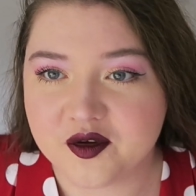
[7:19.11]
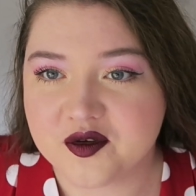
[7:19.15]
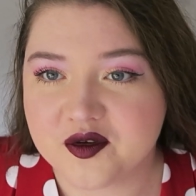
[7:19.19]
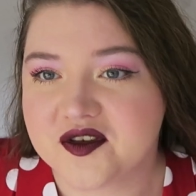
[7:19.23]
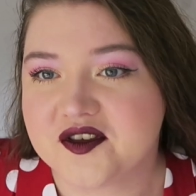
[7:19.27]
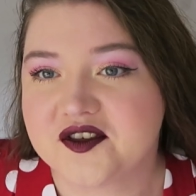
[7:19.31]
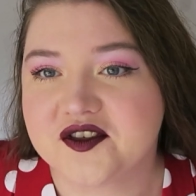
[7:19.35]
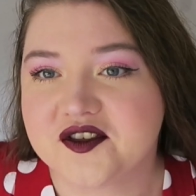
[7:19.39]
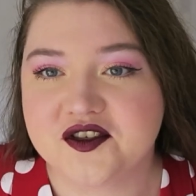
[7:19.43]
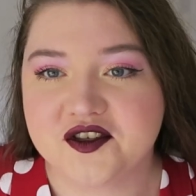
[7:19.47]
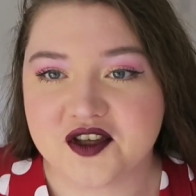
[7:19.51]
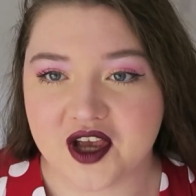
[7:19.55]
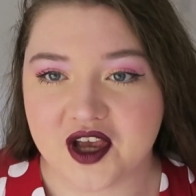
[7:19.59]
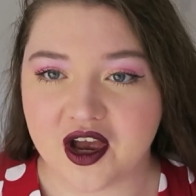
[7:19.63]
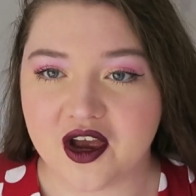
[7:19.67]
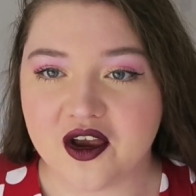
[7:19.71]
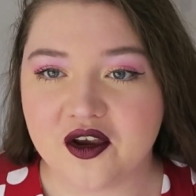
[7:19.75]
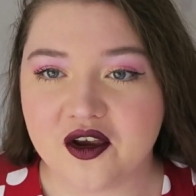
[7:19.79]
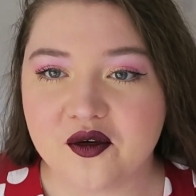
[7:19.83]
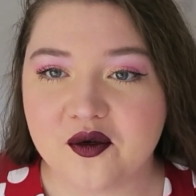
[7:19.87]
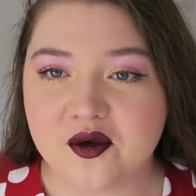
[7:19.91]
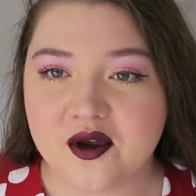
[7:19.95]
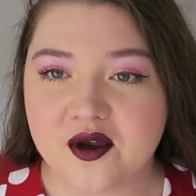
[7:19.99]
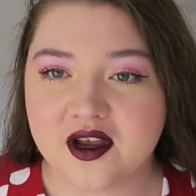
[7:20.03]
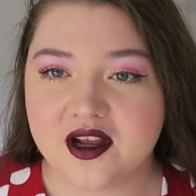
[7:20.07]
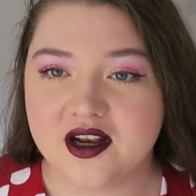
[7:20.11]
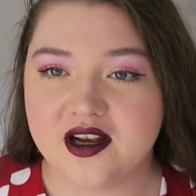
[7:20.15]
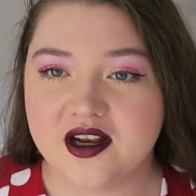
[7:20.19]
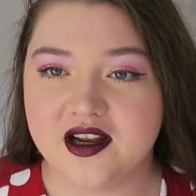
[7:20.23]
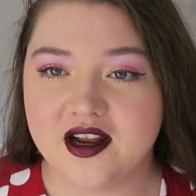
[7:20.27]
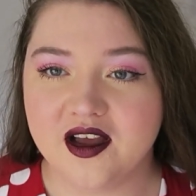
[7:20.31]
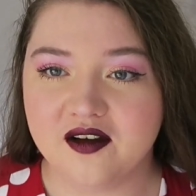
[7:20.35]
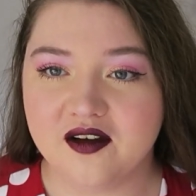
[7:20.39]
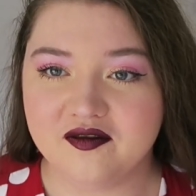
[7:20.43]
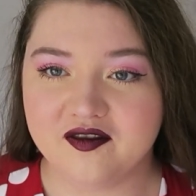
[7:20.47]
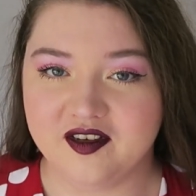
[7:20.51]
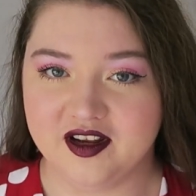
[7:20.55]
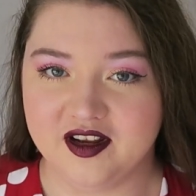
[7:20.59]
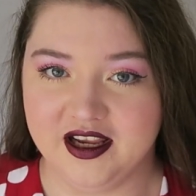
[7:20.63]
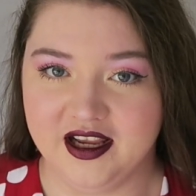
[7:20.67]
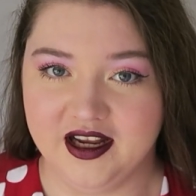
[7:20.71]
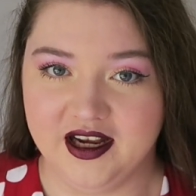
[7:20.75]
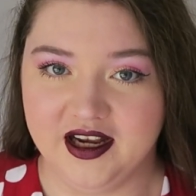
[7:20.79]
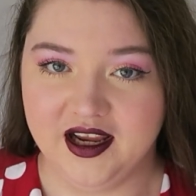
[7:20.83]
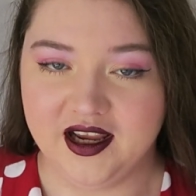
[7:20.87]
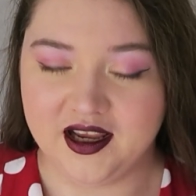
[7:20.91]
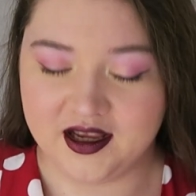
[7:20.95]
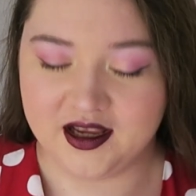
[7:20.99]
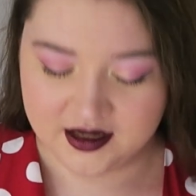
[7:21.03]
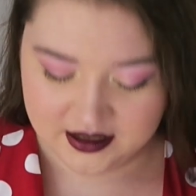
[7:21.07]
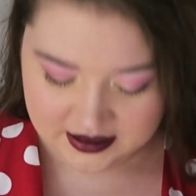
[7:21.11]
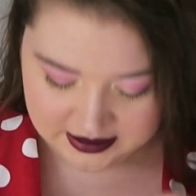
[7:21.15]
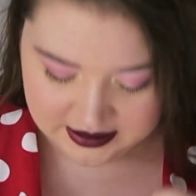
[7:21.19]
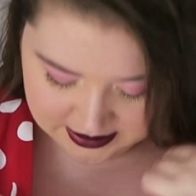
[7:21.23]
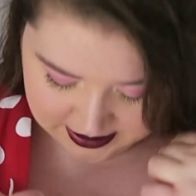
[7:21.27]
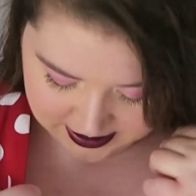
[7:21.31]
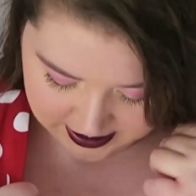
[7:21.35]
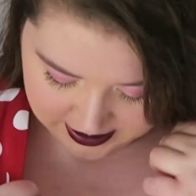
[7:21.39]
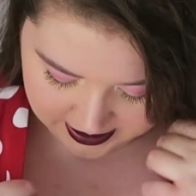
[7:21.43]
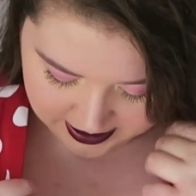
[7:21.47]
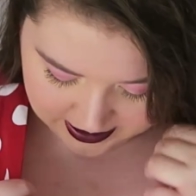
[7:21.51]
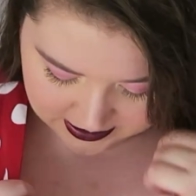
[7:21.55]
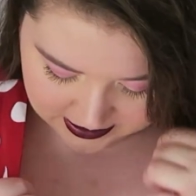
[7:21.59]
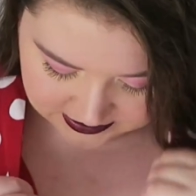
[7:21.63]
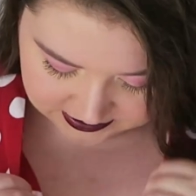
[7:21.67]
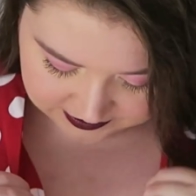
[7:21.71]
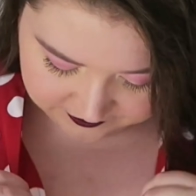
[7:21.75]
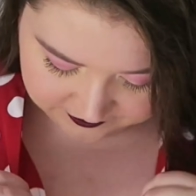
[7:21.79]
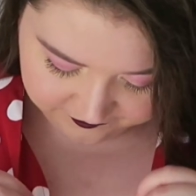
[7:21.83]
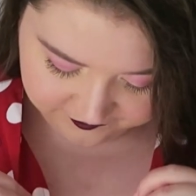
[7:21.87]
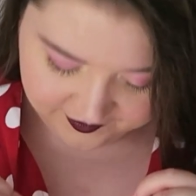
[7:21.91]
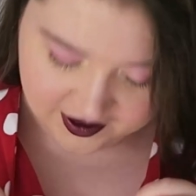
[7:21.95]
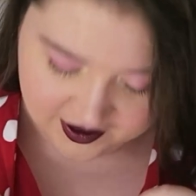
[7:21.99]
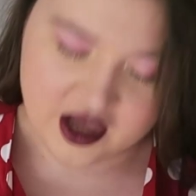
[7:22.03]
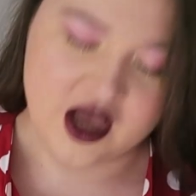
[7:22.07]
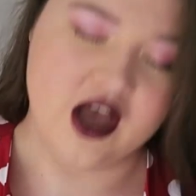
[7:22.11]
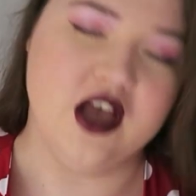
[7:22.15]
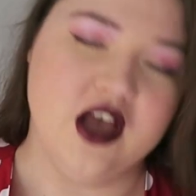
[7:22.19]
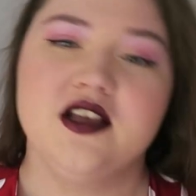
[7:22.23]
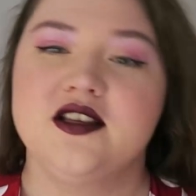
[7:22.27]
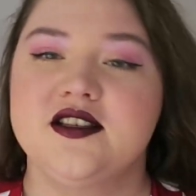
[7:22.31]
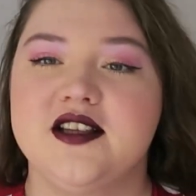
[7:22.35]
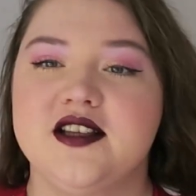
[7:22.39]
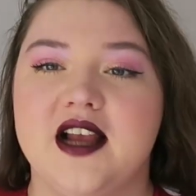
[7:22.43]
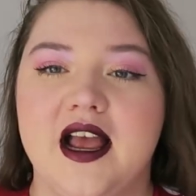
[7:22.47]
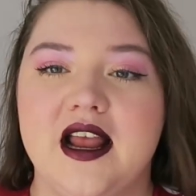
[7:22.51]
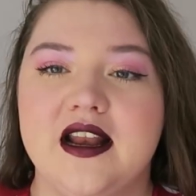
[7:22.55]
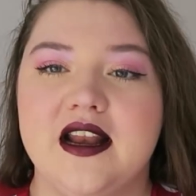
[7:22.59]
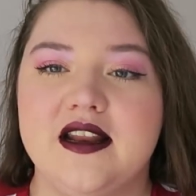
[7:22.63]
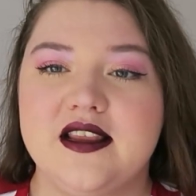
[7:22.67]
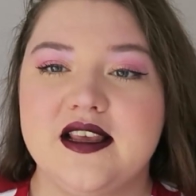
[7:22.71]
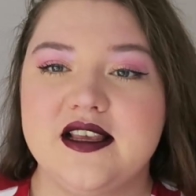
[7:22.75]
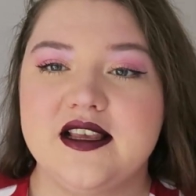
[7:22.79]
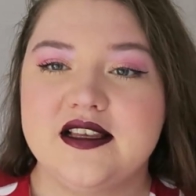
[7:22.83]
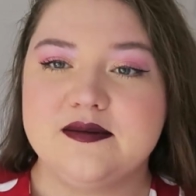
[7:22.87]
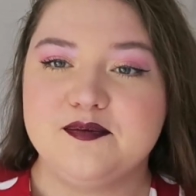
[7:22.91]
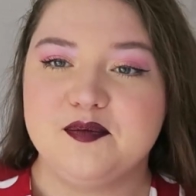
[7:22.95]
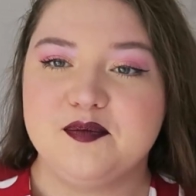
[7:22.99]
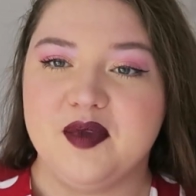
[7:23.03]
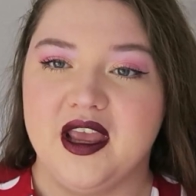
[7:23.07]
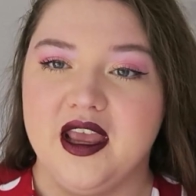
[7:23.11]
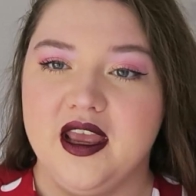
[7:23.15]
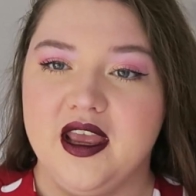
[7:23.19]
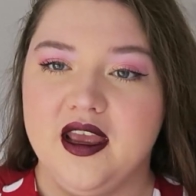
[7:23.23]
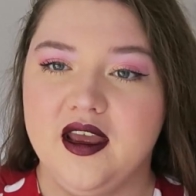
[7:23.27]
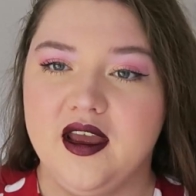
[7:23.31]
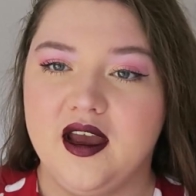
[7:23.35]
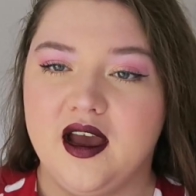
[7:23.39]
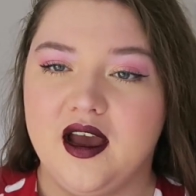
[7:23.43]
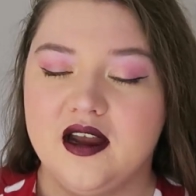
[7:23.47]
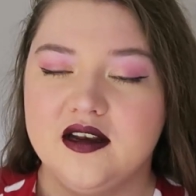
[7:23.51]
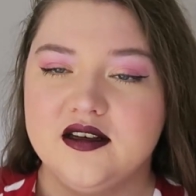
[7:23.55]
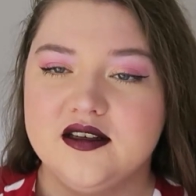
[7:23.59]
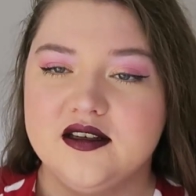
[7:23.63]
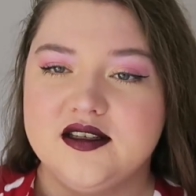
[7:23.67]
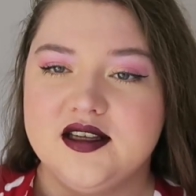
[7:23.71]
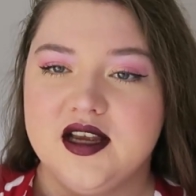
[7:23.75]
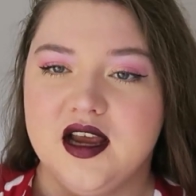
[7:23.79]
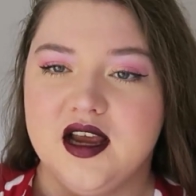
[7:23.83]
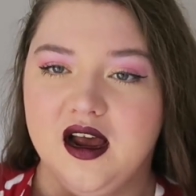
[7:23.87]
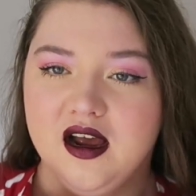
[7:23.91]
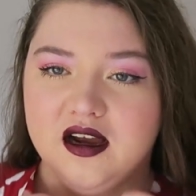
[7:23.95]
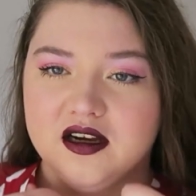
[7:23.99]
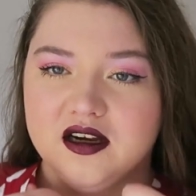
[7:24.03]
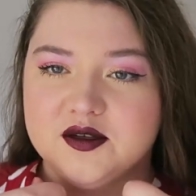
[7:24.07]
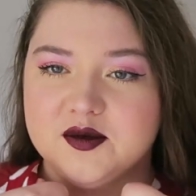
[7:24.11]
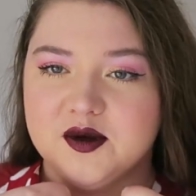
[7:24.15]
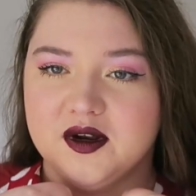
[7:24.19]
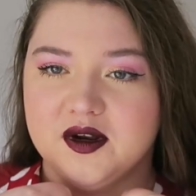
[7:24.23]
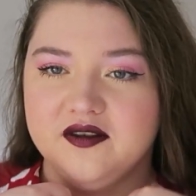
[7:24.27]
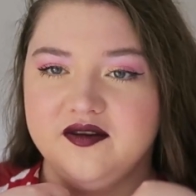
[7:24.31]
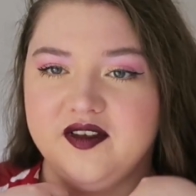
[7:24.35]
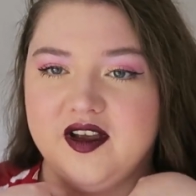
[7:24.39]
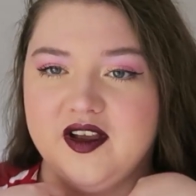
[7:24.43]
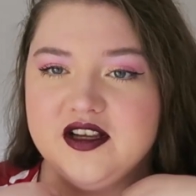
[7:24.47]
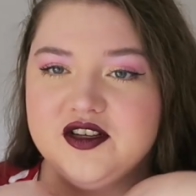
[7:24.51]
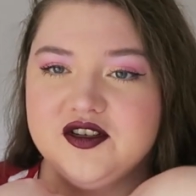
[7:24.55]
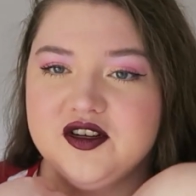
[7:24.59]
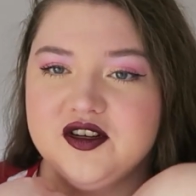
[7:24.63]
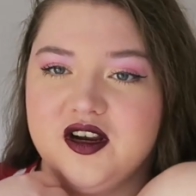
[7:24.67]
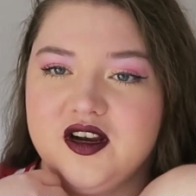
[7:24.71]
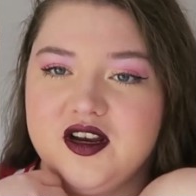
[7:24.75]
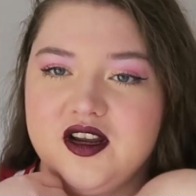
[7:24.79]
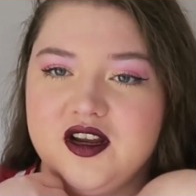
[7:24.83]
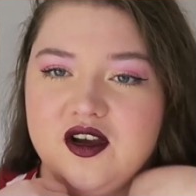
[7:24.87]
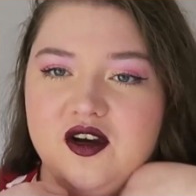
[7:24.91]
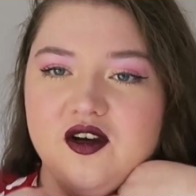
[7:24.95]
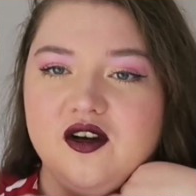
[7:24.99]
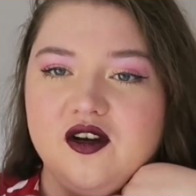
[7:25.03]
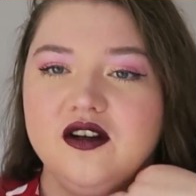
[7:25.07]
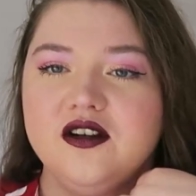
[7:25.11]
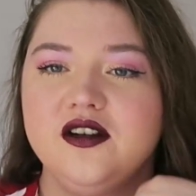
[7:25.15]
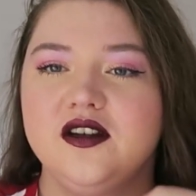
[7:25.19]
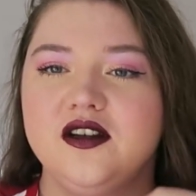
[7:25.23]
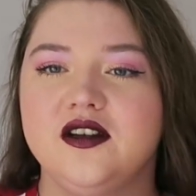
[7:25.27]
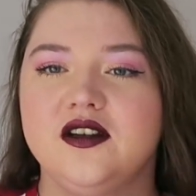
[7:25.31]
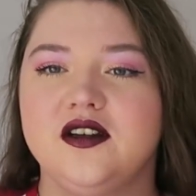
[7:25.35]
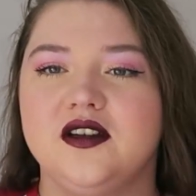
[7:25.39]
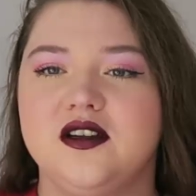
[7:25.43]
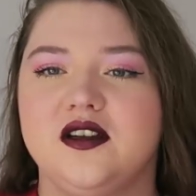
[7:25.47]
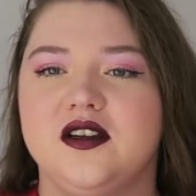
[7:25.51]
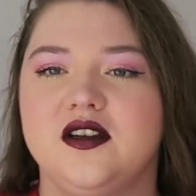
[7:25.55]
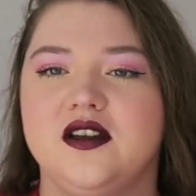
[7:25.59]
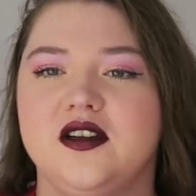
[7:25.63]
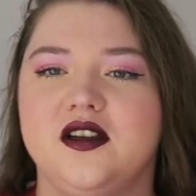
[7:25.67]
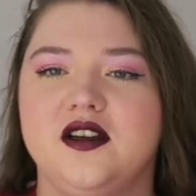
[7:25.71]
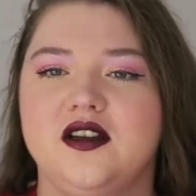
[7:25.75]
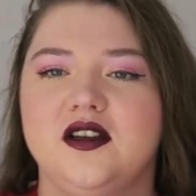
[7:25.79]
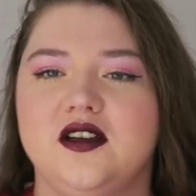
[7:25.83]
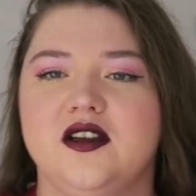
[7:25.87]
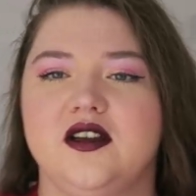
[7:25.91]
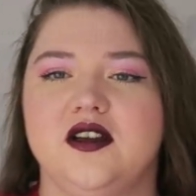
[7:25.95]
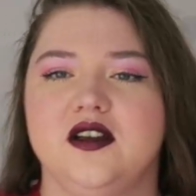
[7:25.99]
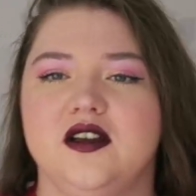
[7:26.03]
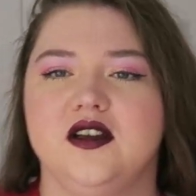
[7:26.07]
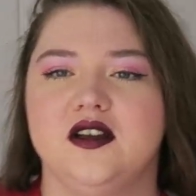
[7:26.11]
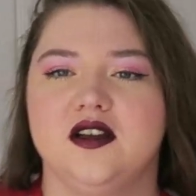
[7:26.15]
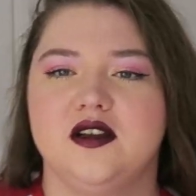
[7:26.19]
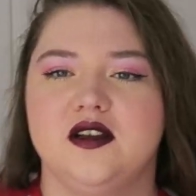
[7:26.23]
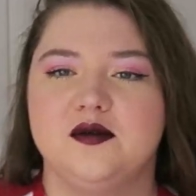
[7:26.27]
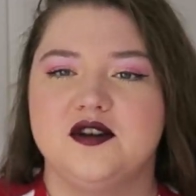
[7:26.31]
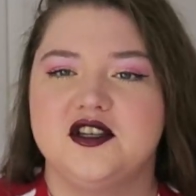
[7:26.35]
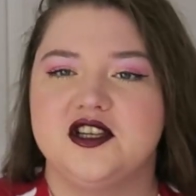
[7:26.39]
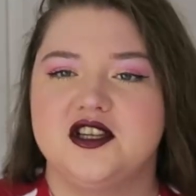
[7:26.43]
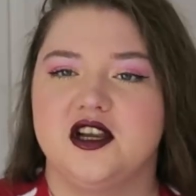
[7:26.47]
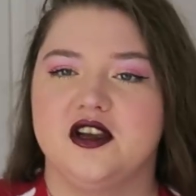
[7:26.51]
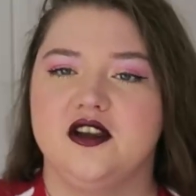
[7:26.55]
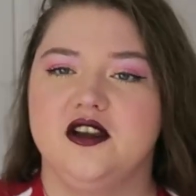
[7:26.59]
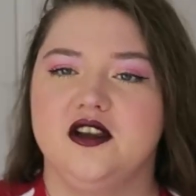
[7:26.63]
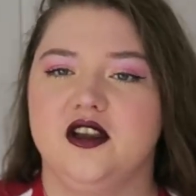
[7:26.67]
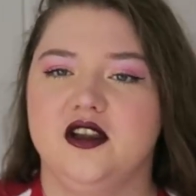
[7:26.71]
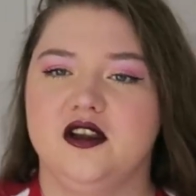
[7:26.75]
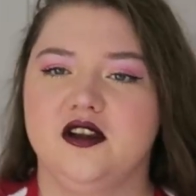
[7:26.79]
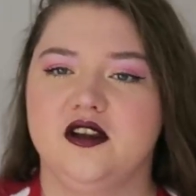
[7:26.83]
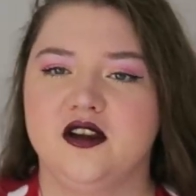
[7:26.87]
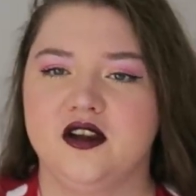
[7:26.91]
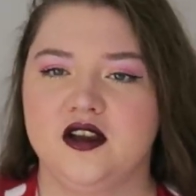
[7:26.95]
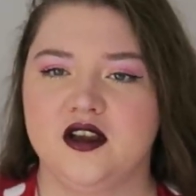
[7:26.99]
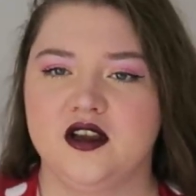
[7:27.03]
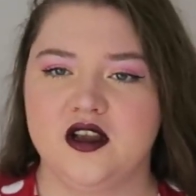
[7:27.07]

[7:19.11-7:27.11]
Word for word: feels so lovely in it. And at first, I had this bit untucked when I first tried it on. Let me show you.